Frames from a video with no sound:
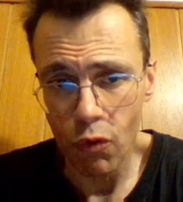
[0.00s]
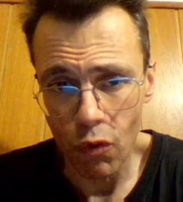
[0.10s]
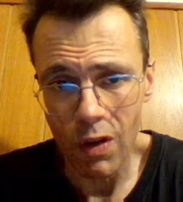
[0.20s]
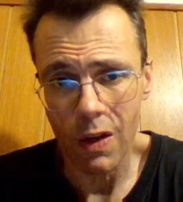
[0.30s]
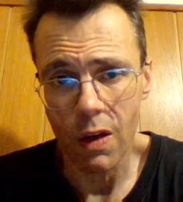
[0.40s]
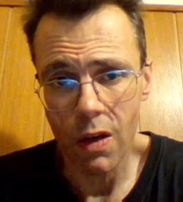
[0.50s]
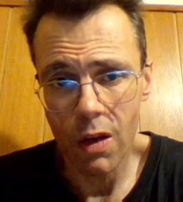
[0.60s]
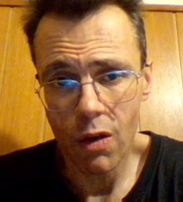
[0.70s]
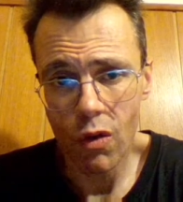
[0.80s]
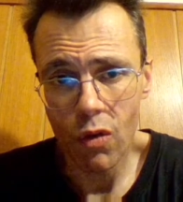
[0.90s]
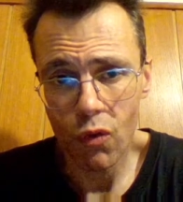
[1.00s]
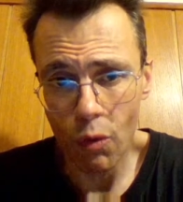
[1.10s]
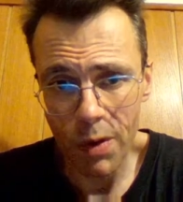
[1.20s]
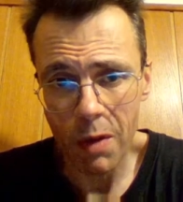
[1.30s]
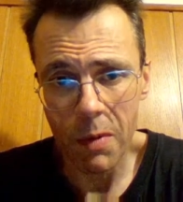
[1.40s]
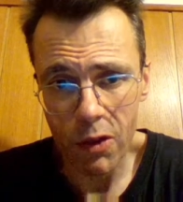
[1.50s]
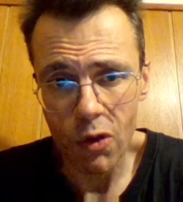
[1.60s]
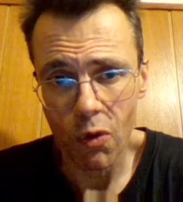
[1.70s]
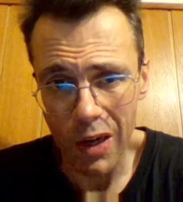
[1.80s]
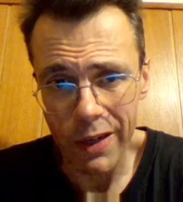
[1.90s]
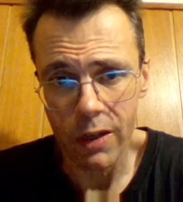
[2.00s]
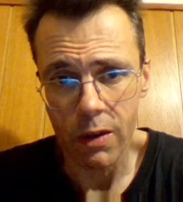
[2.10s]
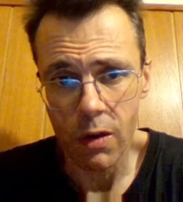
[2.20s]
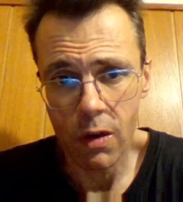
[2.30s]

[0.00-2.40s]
today, to make myself clear.